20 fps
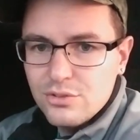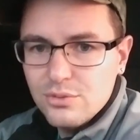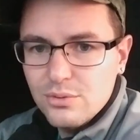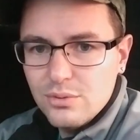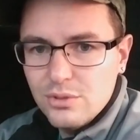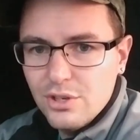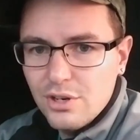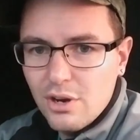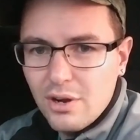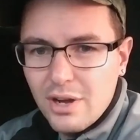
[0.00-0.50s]

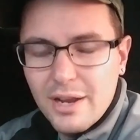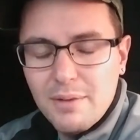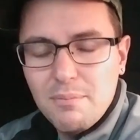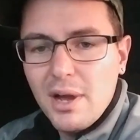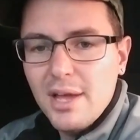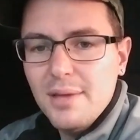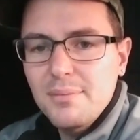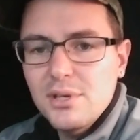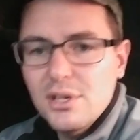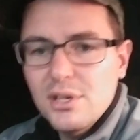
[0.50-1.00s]
It
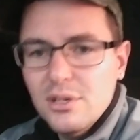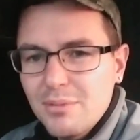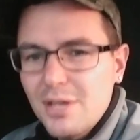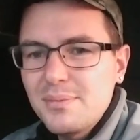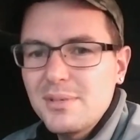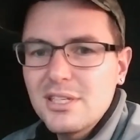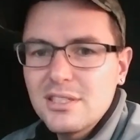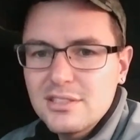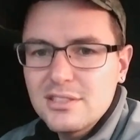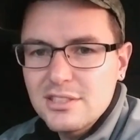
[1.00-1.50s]
might be,
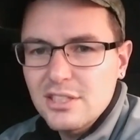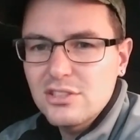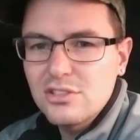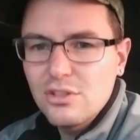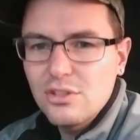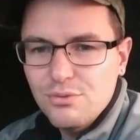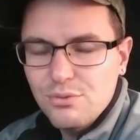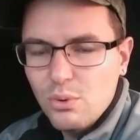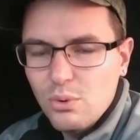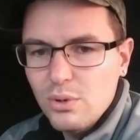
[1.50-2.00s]
maybe it's
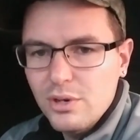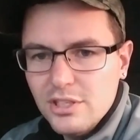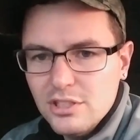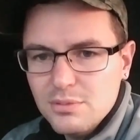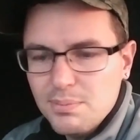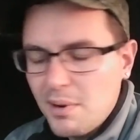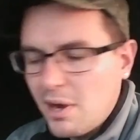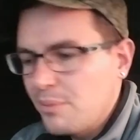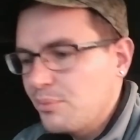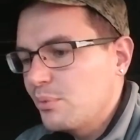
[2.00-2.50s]
60-40.
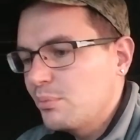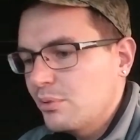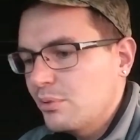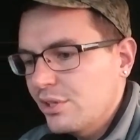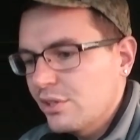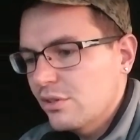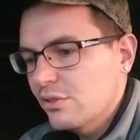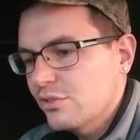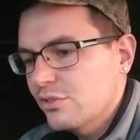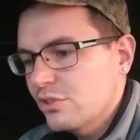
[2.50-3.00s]
It's
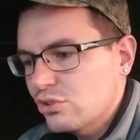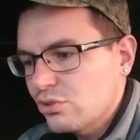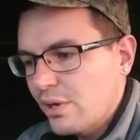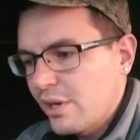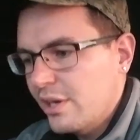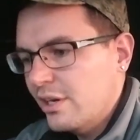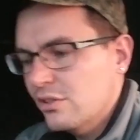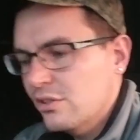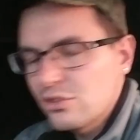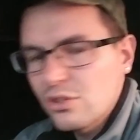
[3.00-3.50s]
probably, the
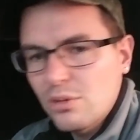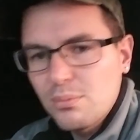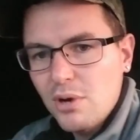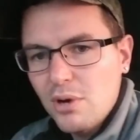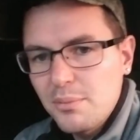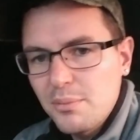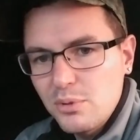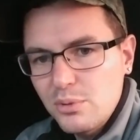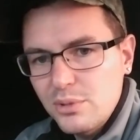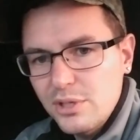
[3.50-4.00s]
trainers are
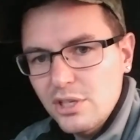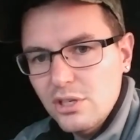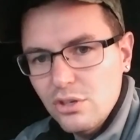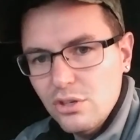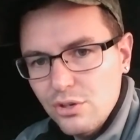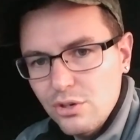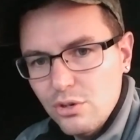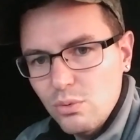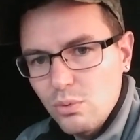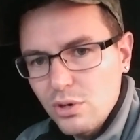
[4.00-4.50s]
probably a
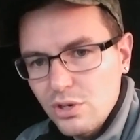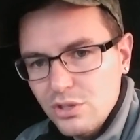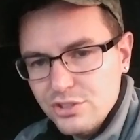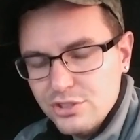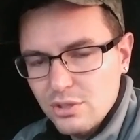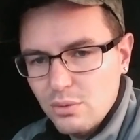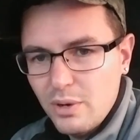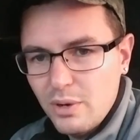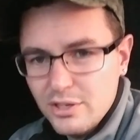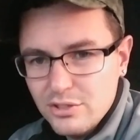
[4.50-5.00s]
little worse
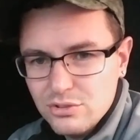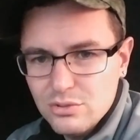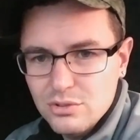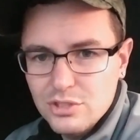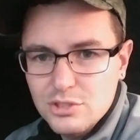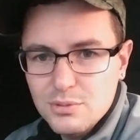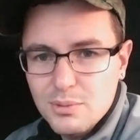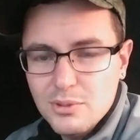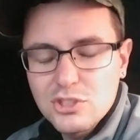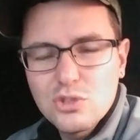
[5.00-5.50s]
at Western
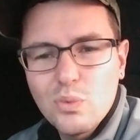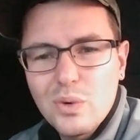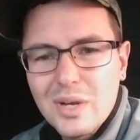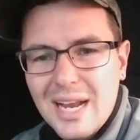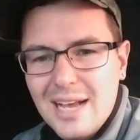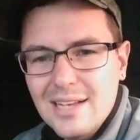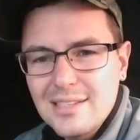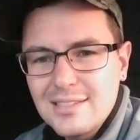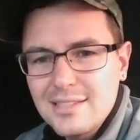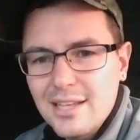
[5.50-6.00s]
Express. And when
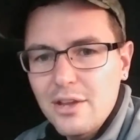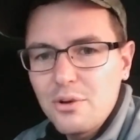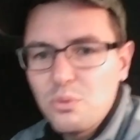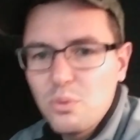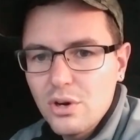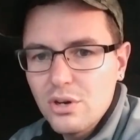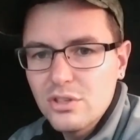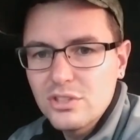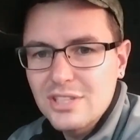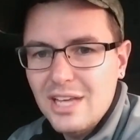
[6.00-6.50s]
I say
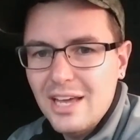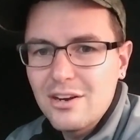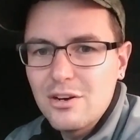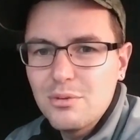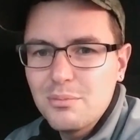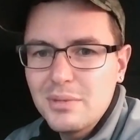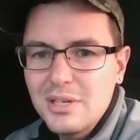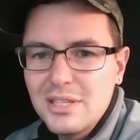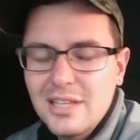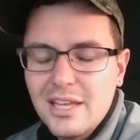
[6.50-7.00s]
worse, I
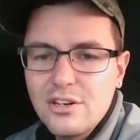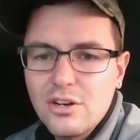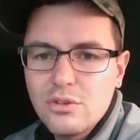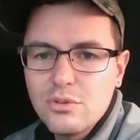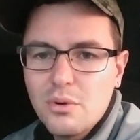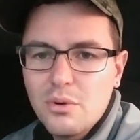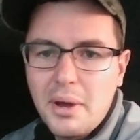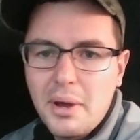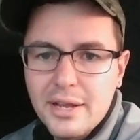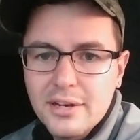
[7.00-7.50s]
don't mean they don't
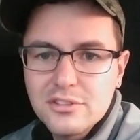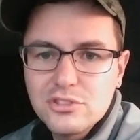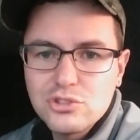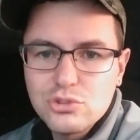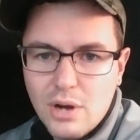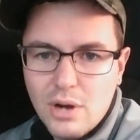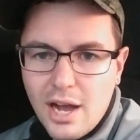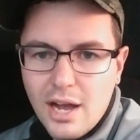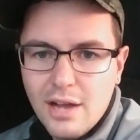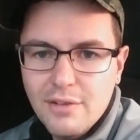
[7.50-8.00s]
know how to
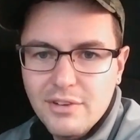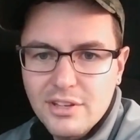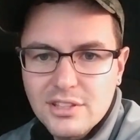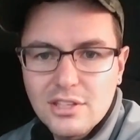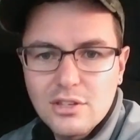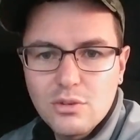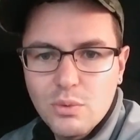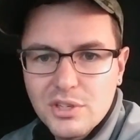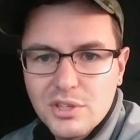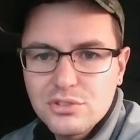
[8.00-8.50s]
drive. I
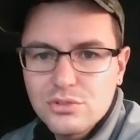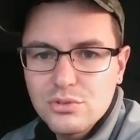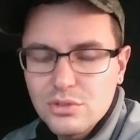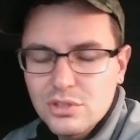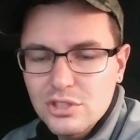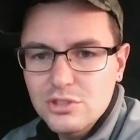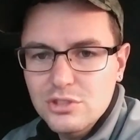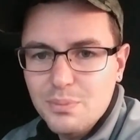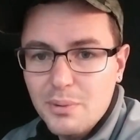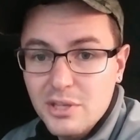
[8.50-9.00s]
think Western
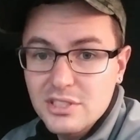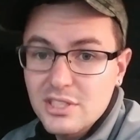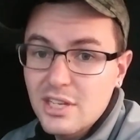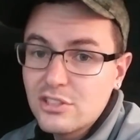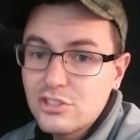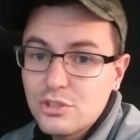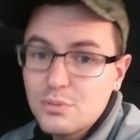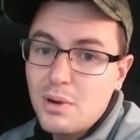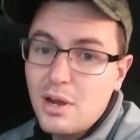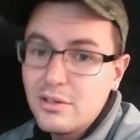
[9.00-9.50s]
Express
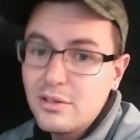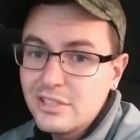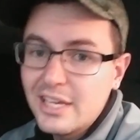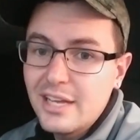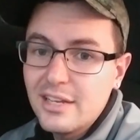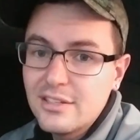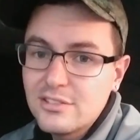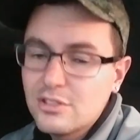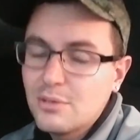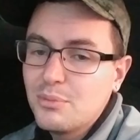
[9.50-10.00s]
actually probably
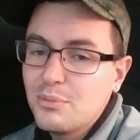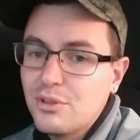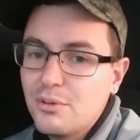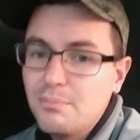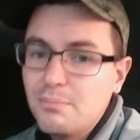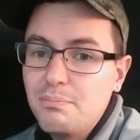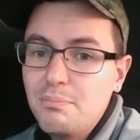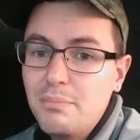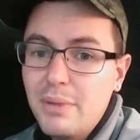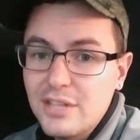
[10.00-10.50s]
has some of the
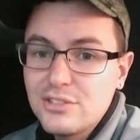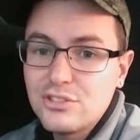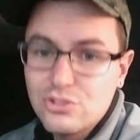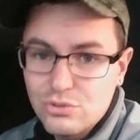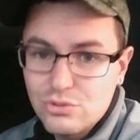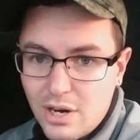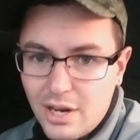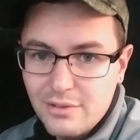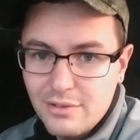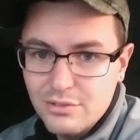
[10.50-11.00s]
best
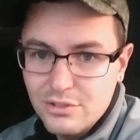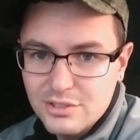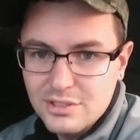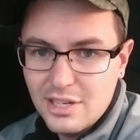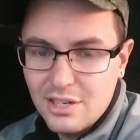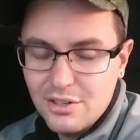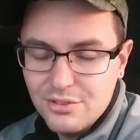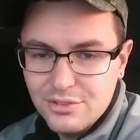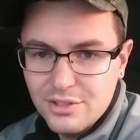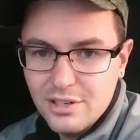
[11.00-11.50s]
drivers
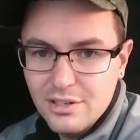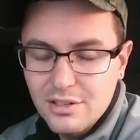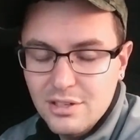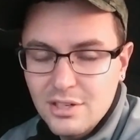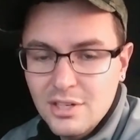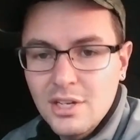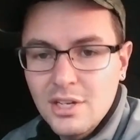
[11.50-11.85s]
out there.